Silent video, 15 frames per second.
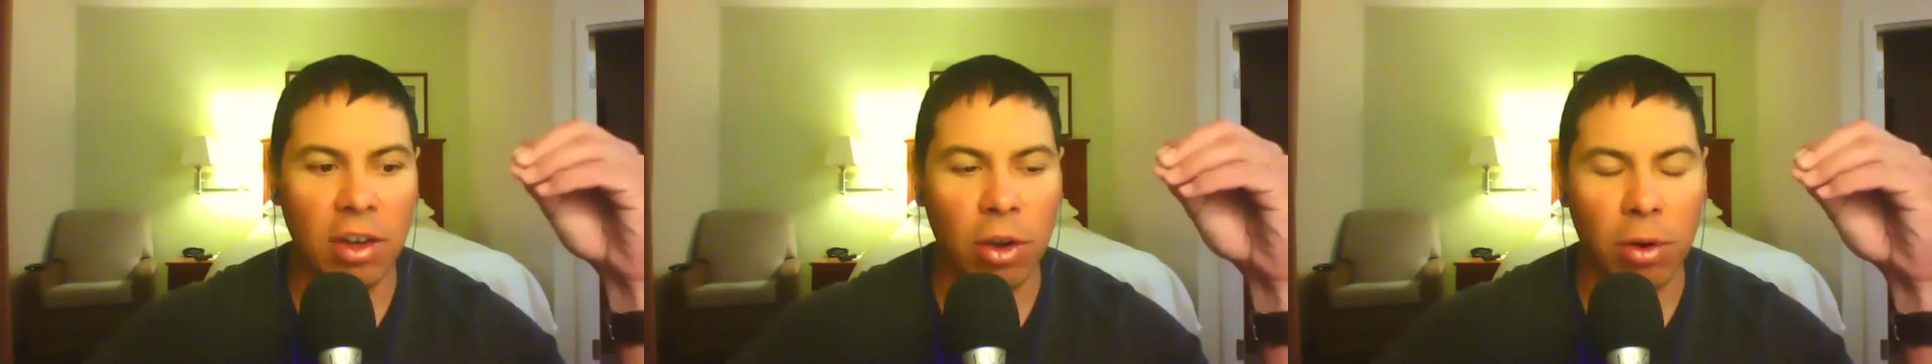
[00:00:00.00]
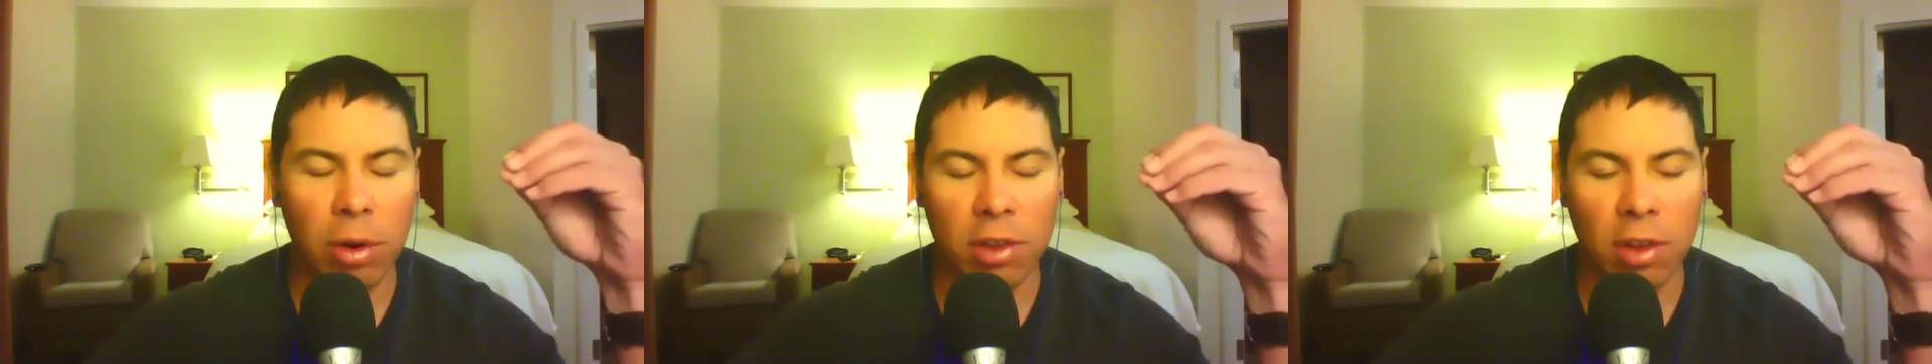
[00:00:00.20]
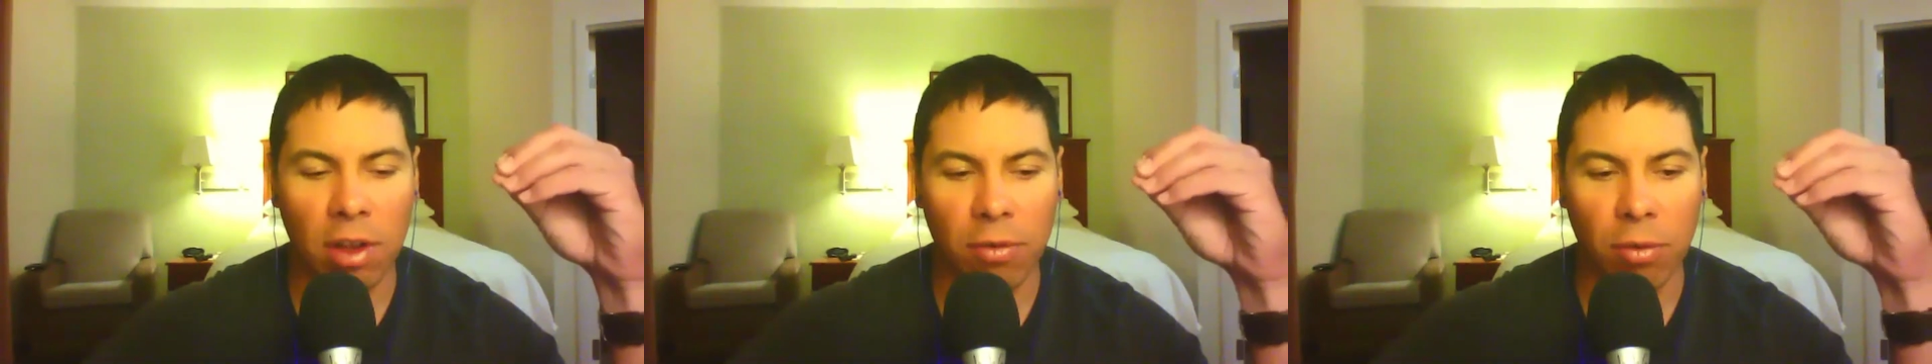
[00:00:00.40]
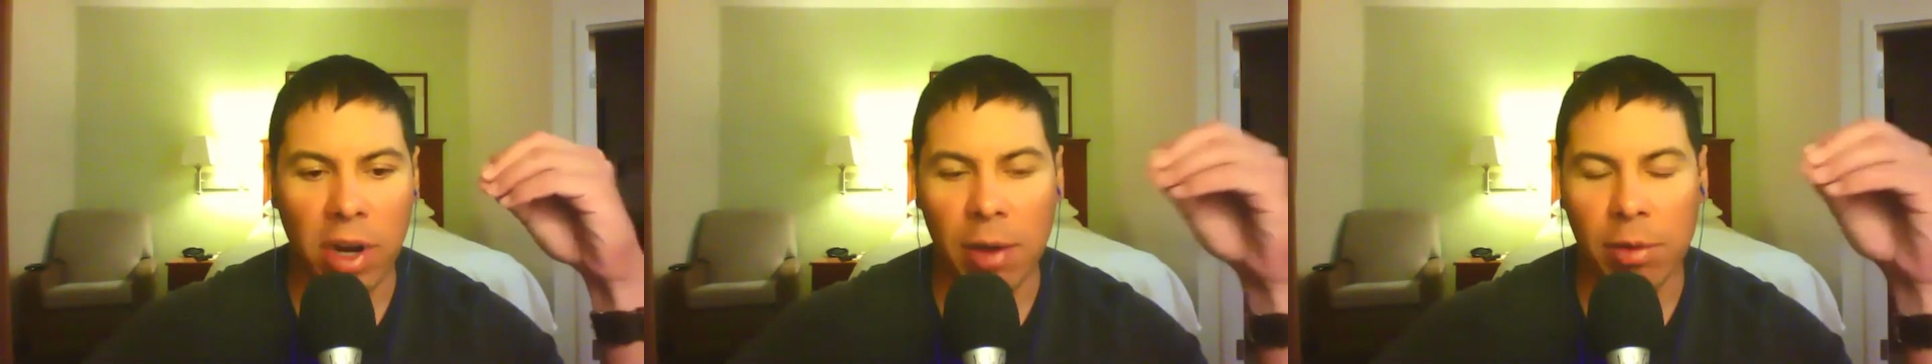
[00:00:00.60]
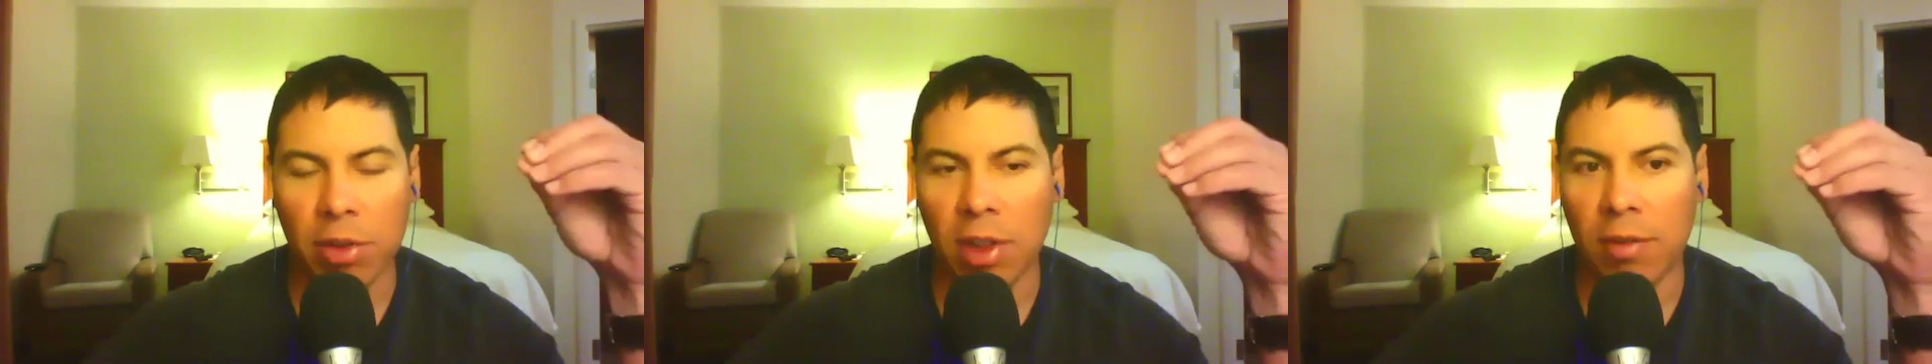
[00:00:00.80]
notice of when
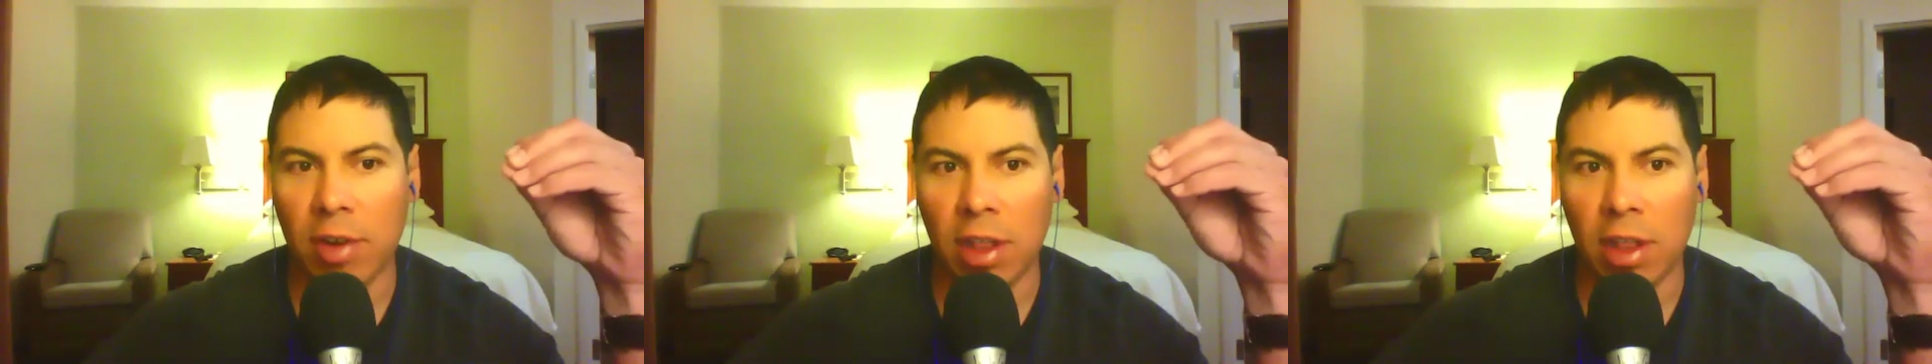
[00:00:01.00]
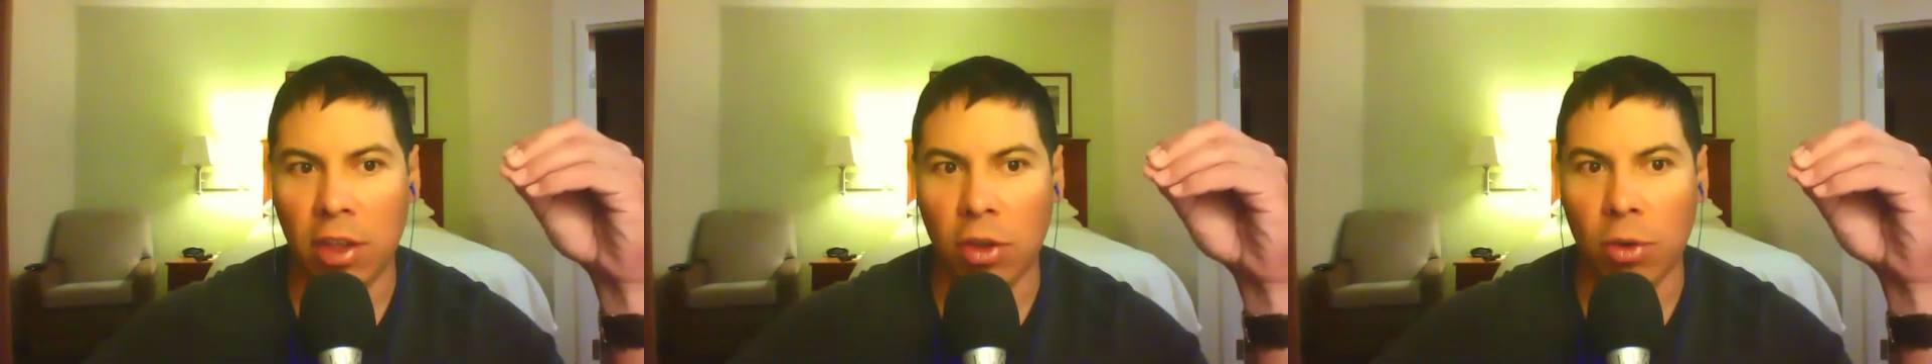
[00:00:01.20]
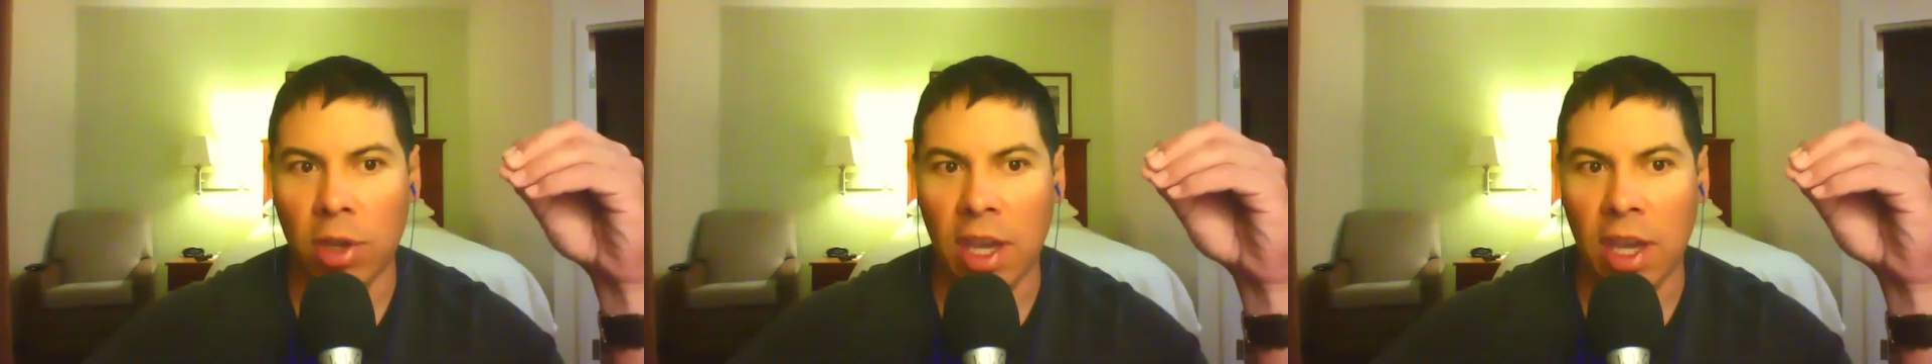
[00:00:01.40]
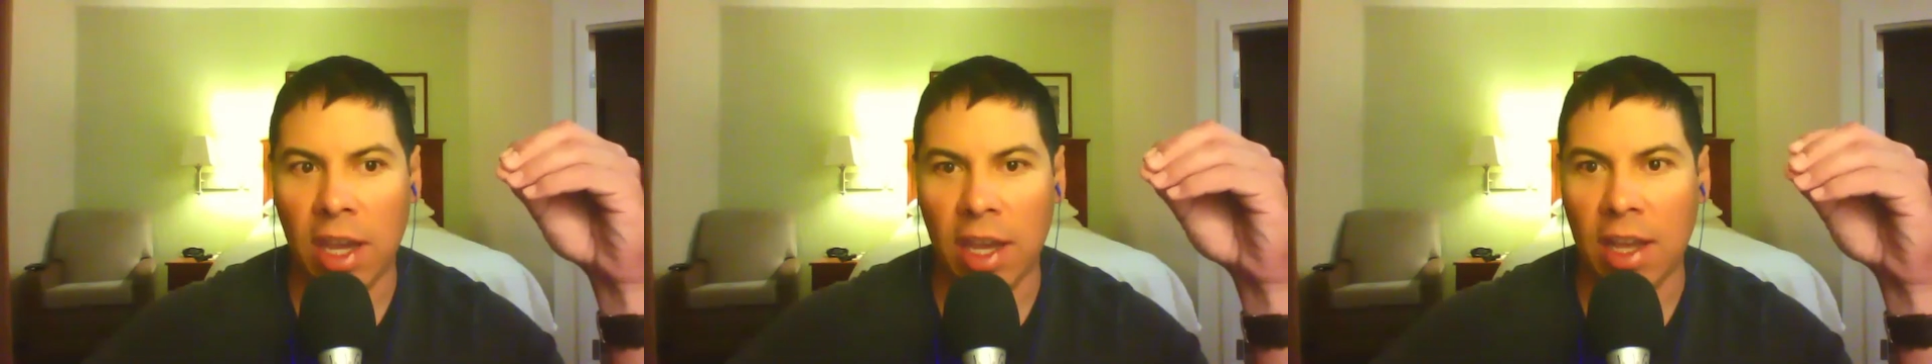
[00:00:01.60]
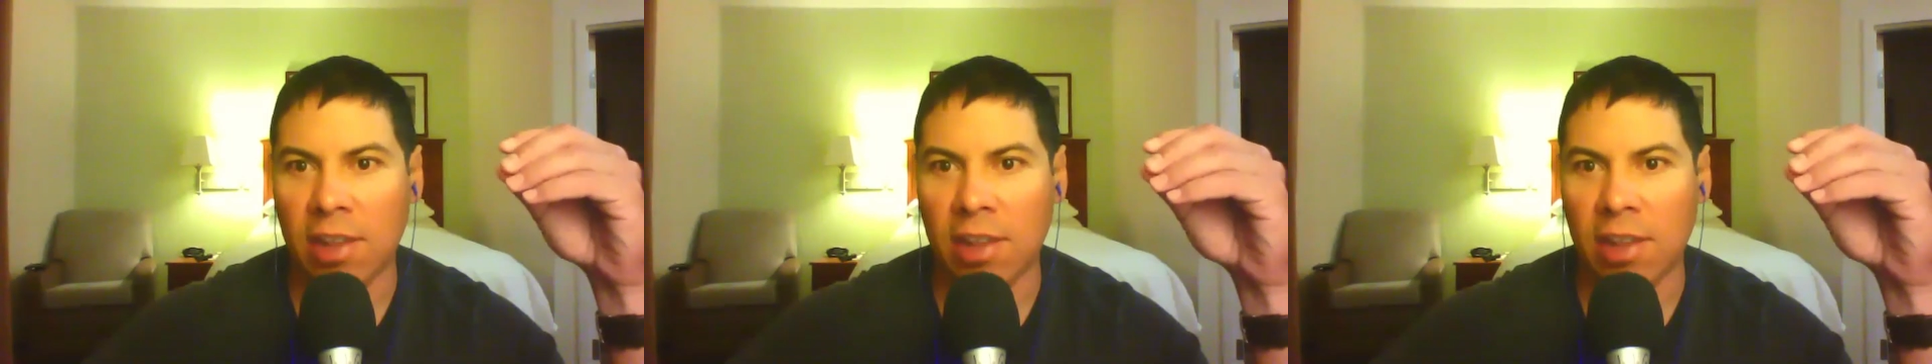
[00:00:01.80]
I was living in the UK,